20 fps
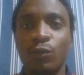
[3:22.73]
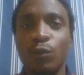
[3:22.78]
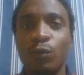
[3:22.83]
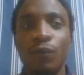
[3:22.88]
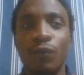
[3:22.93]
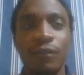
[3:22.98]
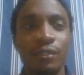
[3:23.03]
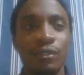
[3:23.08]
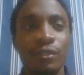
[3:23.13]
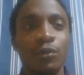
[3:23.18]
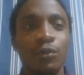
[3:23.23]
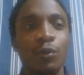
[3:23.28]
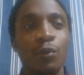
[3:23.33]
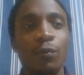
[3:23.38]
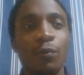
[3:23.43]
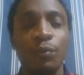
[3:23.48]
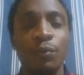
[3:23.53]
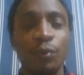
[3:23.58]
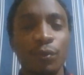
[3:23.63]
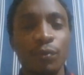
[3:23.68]
over the
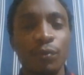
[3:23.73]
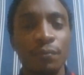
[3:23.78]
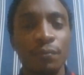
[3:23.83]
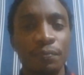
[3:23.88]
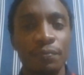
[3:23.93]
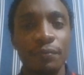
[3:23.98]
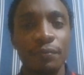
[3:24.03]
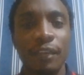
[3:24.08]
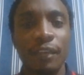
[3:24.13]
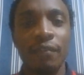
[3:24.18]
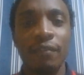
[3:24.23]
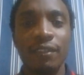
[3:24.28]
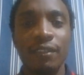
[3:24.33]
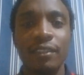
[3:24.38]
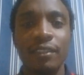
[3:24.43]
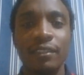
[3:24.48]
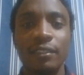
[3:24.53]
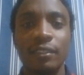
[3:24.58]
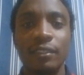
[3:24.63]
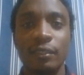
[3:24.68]
top, you know. I
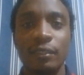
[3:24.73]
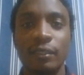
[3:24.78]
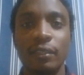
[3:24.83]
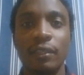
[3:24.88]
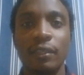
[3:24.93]
find that